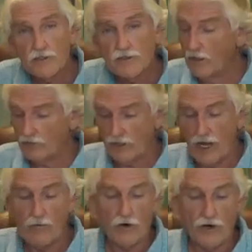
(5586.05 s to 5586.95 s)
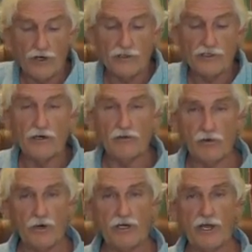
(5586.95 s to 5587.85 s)
You have a lot more energy with
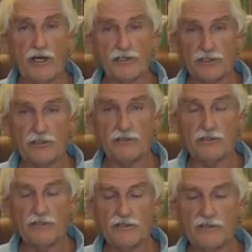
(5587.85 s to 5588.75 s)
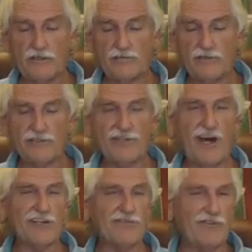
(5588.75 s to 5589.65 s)
the retention, but it's
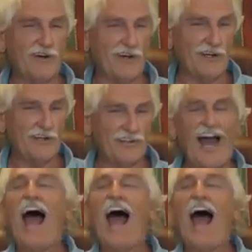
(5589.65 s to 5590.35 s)
not as fun.